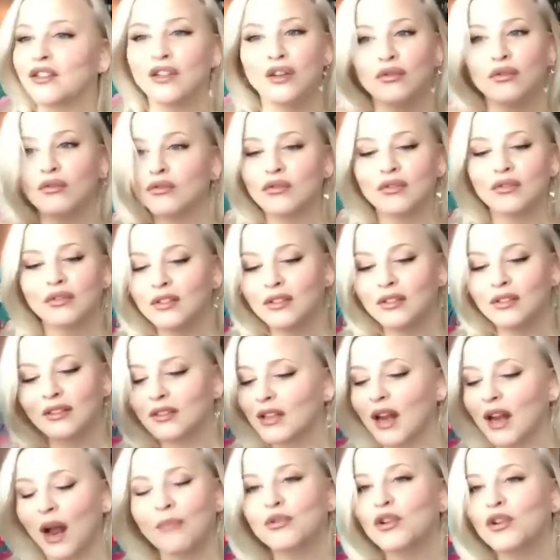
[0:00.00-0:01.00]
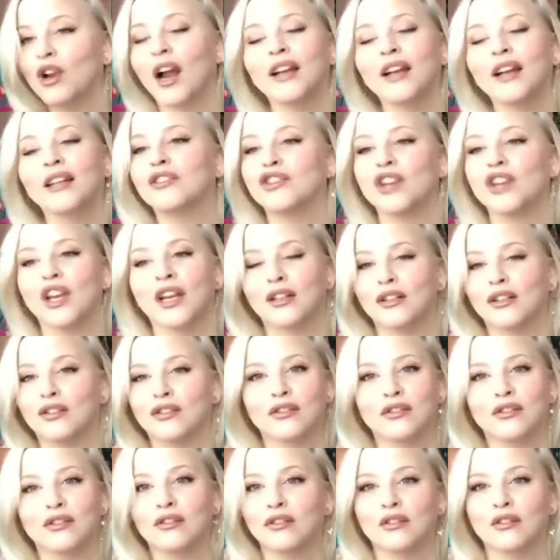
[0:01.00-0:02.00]
Don't stop trying to
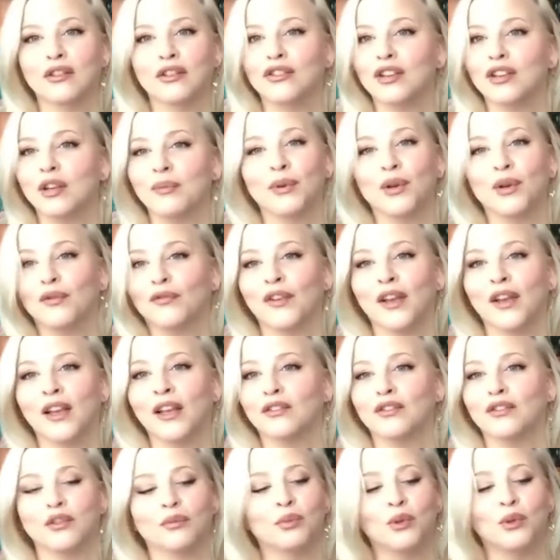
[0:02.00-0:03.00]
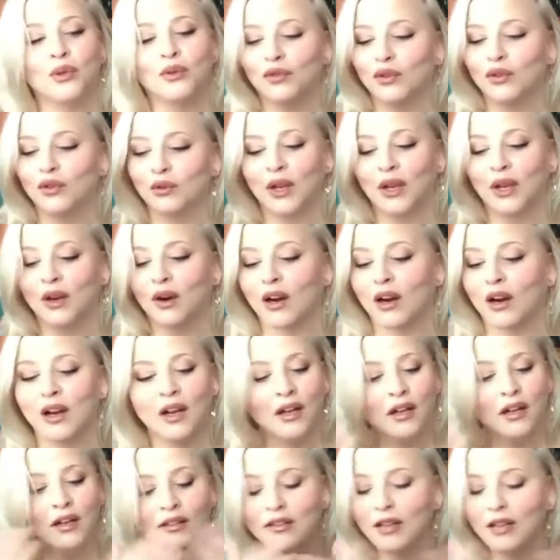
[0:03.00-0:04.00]
change the shape of your face. You're beautiful the way you are.
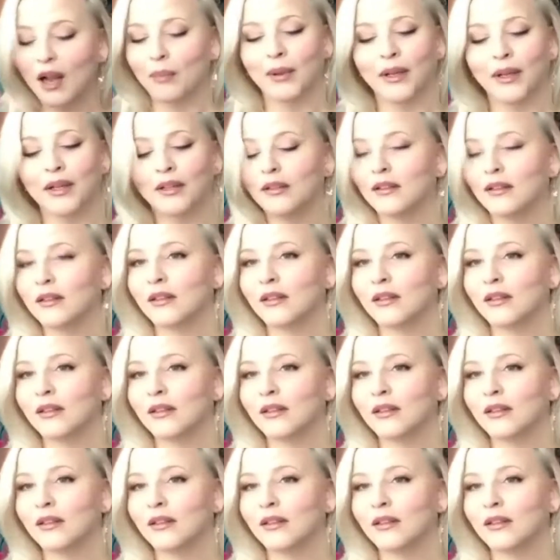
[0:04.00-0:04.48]
Stop it.